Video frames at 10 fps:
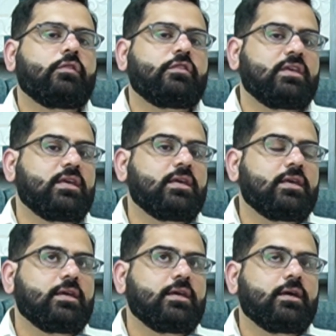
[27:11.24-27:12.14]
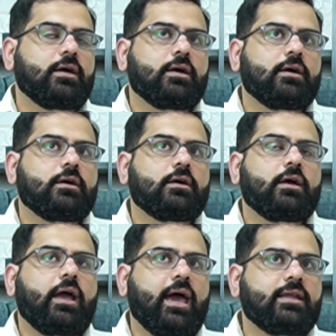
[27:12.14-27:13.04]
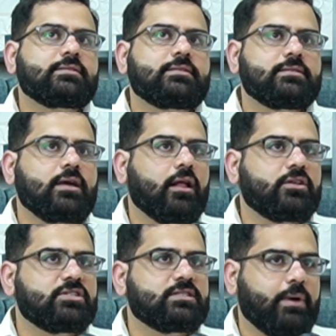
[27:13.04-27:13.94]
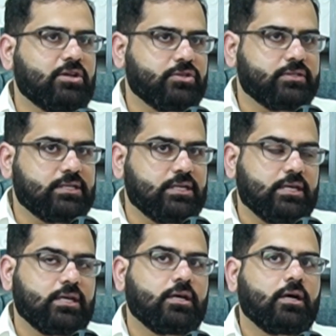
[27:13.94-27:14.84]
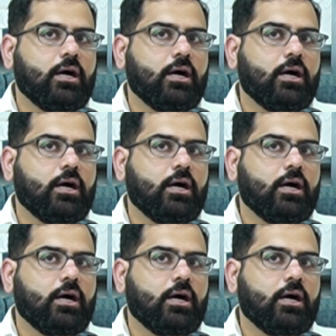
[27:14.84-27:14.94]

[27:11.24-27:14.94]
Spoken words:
the anesthesiology specialty